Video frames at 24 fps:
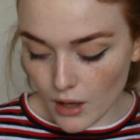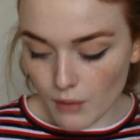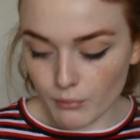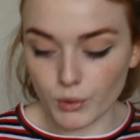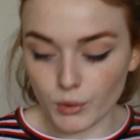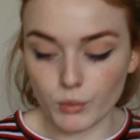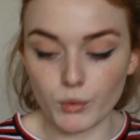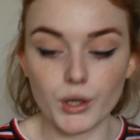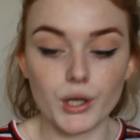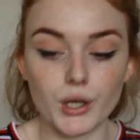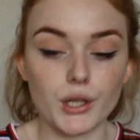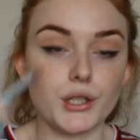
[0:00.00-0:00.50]

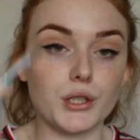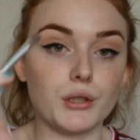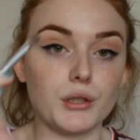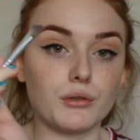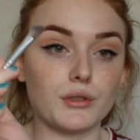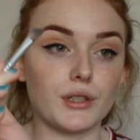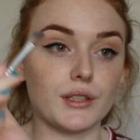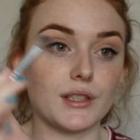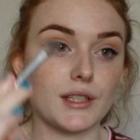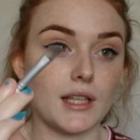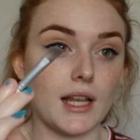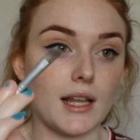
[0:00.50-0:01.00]
but we're going to
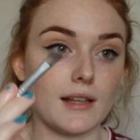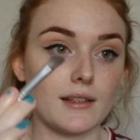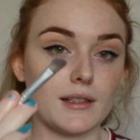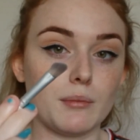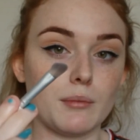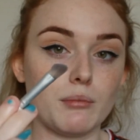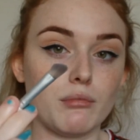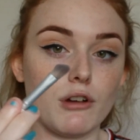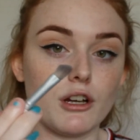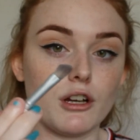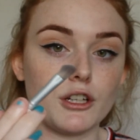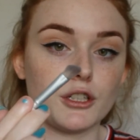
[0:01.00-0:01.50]
use the
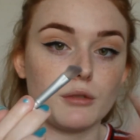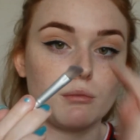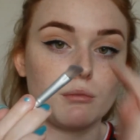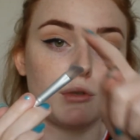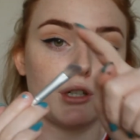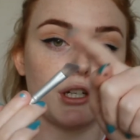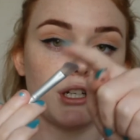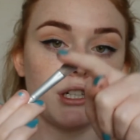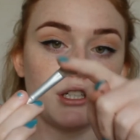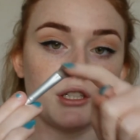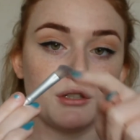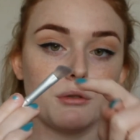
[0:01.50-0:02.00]
slanted brush and
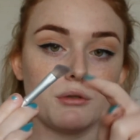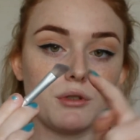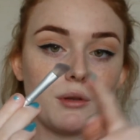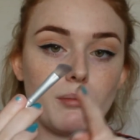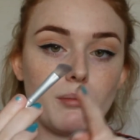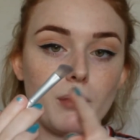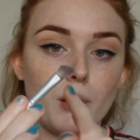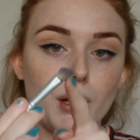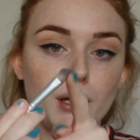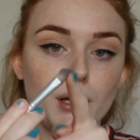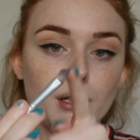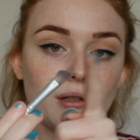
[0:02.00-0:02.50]
we're going to use the
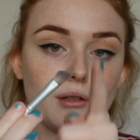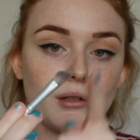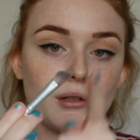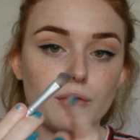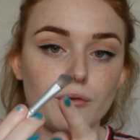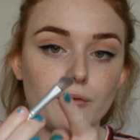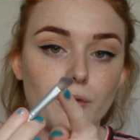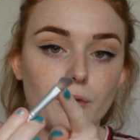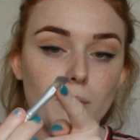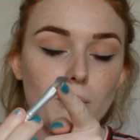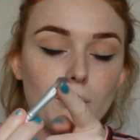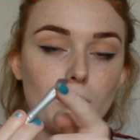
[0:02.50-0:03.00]
point
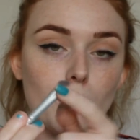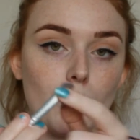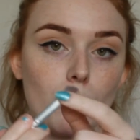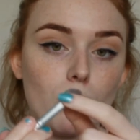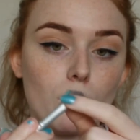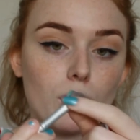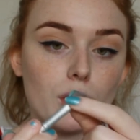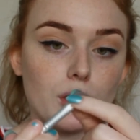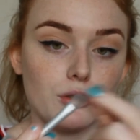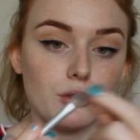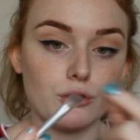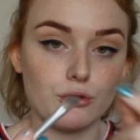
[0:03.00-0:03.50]
for
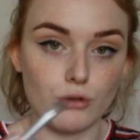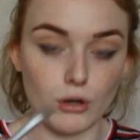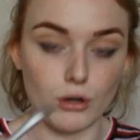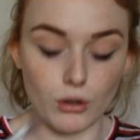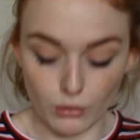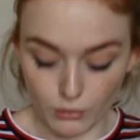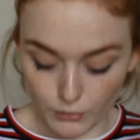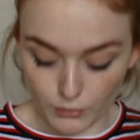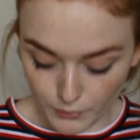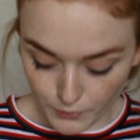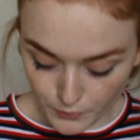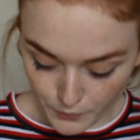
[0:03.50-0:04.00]
more control.